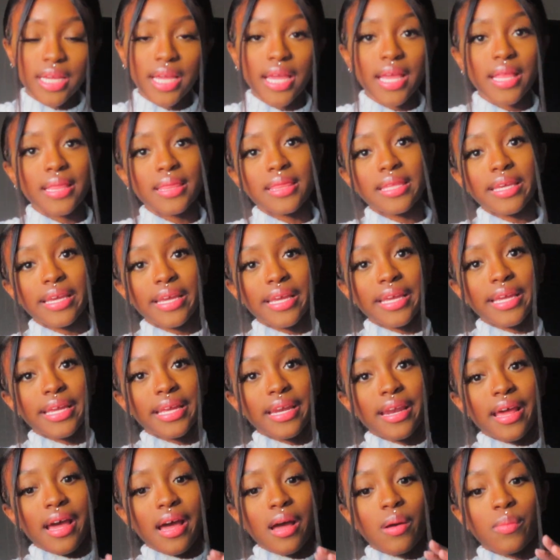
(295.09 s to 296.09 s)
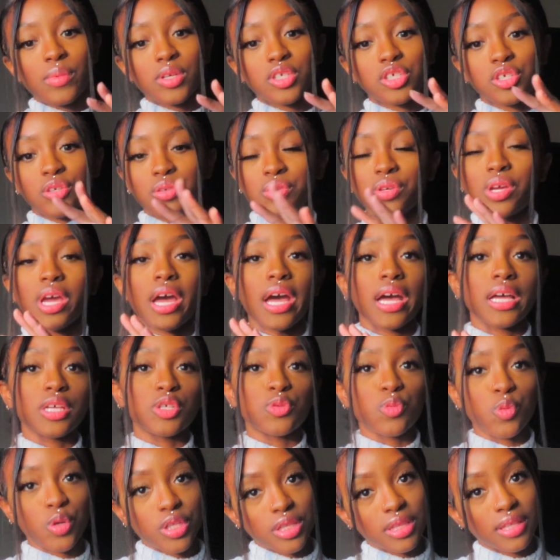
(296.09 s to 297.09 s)
and then I'm gonna show you
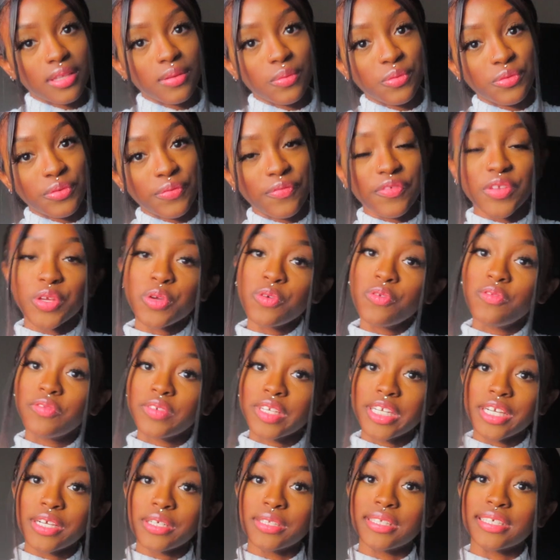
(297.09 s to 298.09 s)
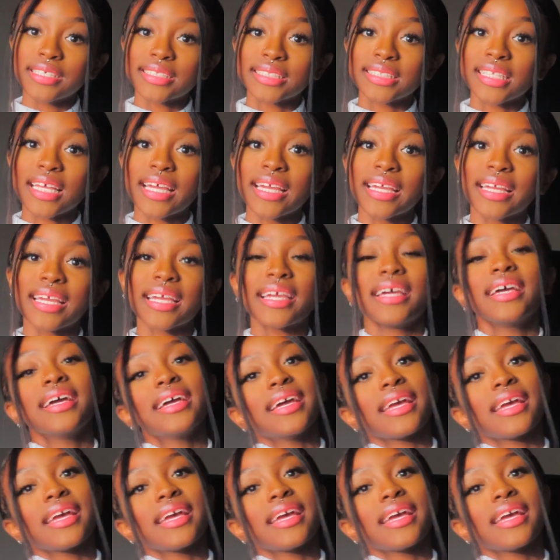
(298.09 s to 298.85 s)
guys what the review video looks like